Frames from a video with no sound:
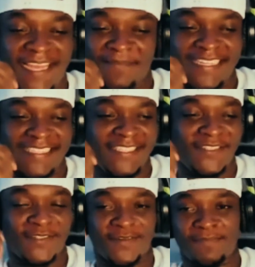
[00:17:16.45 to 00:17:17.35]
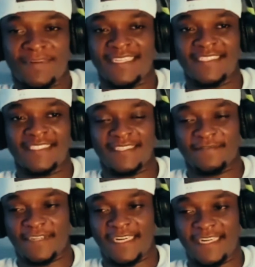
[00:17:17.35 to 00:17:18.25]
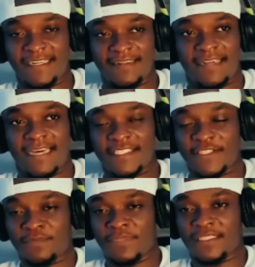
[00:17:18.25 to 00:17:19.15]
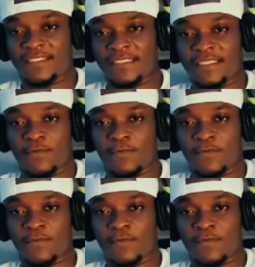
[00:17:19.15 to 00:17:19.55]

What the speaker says: imagine you're managing a very large community.